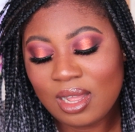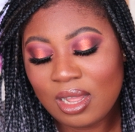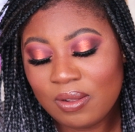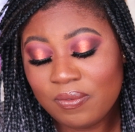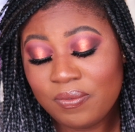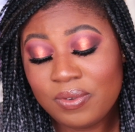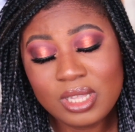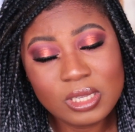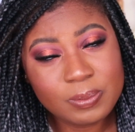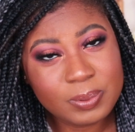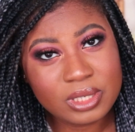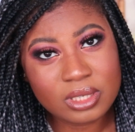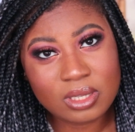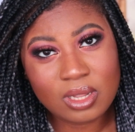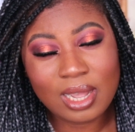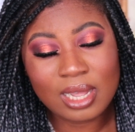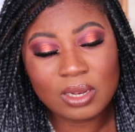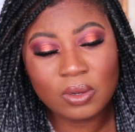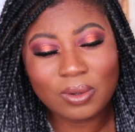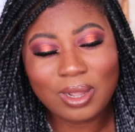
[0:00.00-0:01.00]
For this
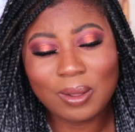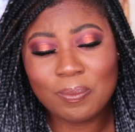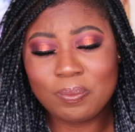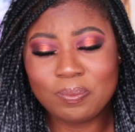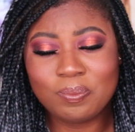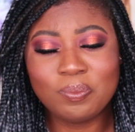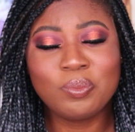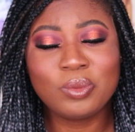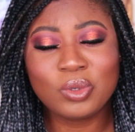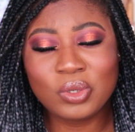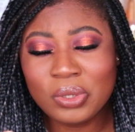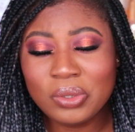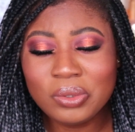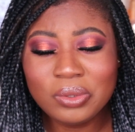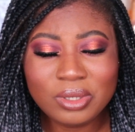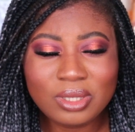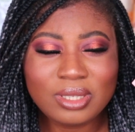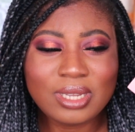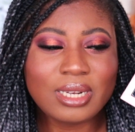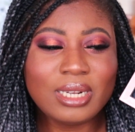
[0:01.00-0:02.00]
particular eye look, I
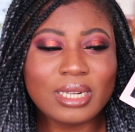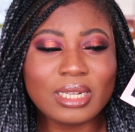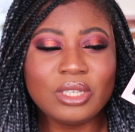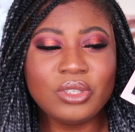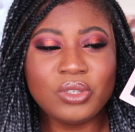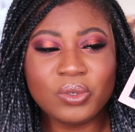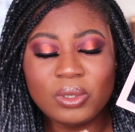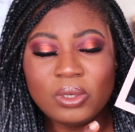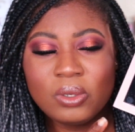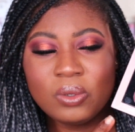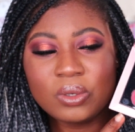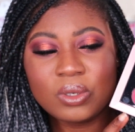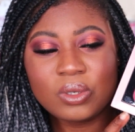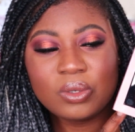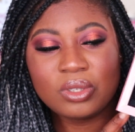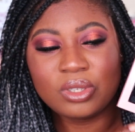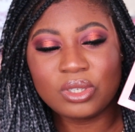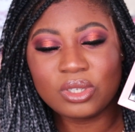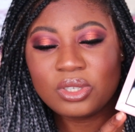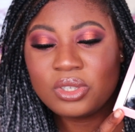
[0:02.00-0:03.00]
could technically do a
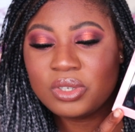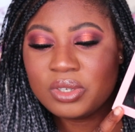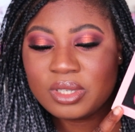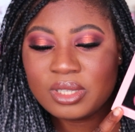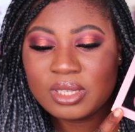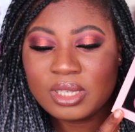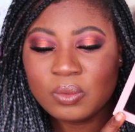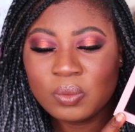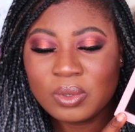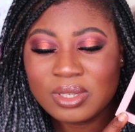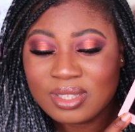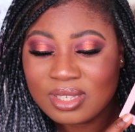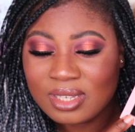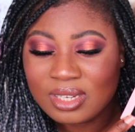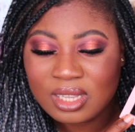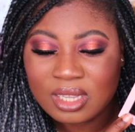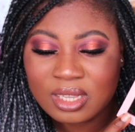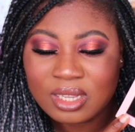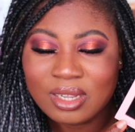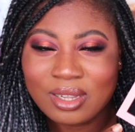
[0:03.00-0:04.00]
look just using what's in
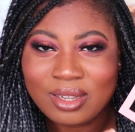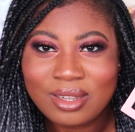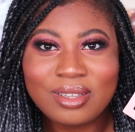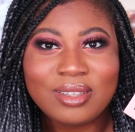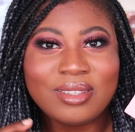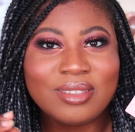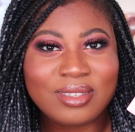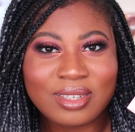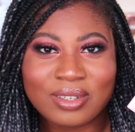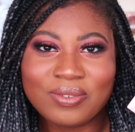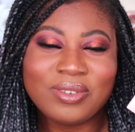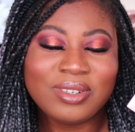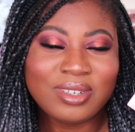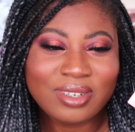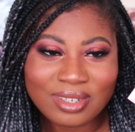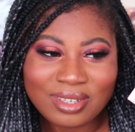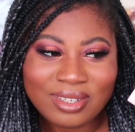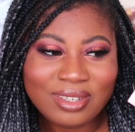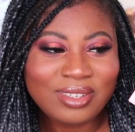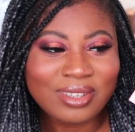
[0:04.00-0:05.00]
here,
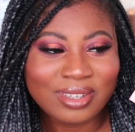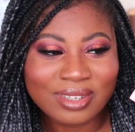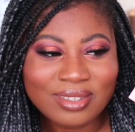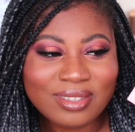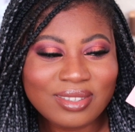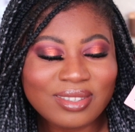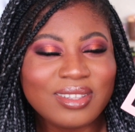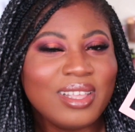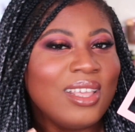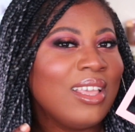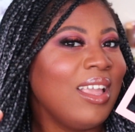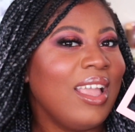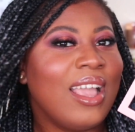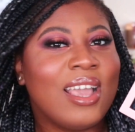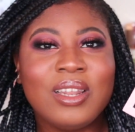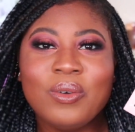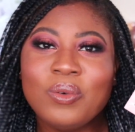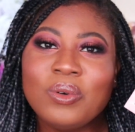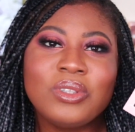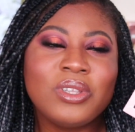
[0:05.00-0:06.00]
definitely, yes,
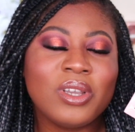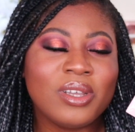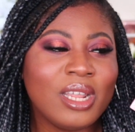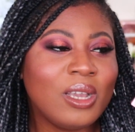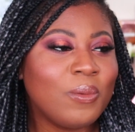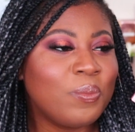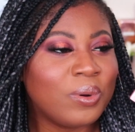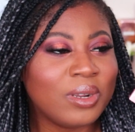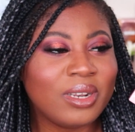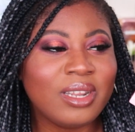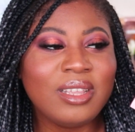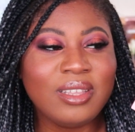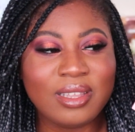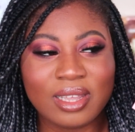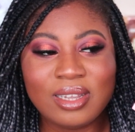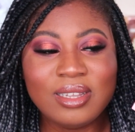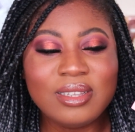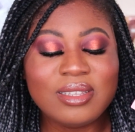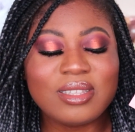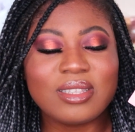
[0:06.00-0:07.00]
and it will turn out pretty,
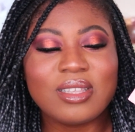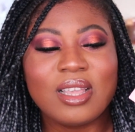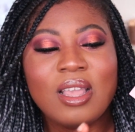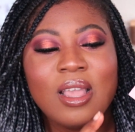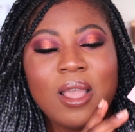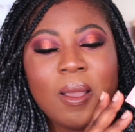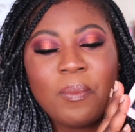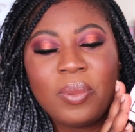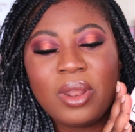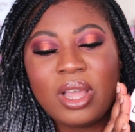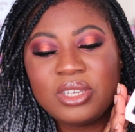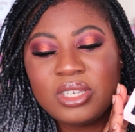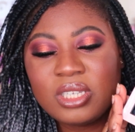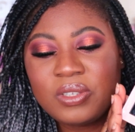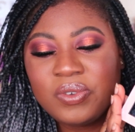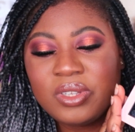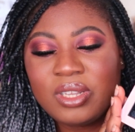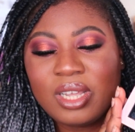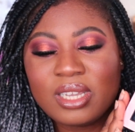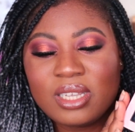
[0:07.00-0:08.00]
yes, but I just
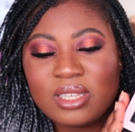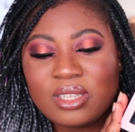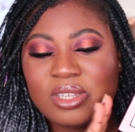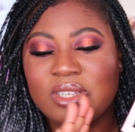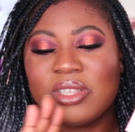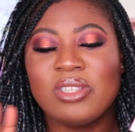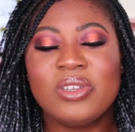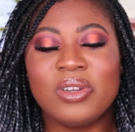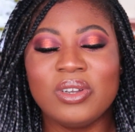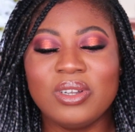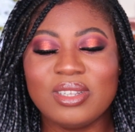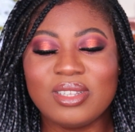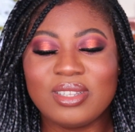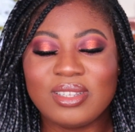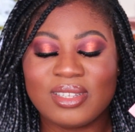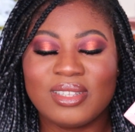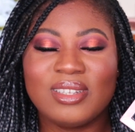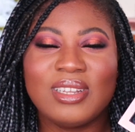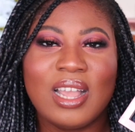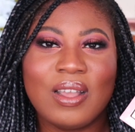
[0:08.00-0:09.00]
feel like it's just not,
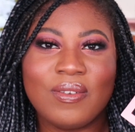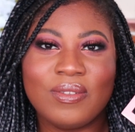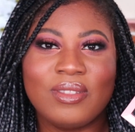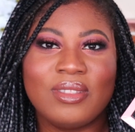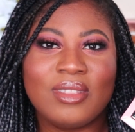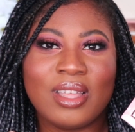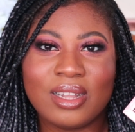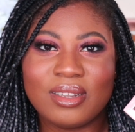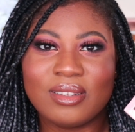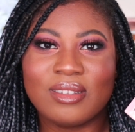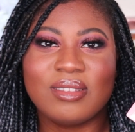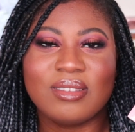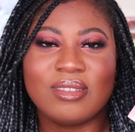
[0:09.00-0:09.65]
doesn't have that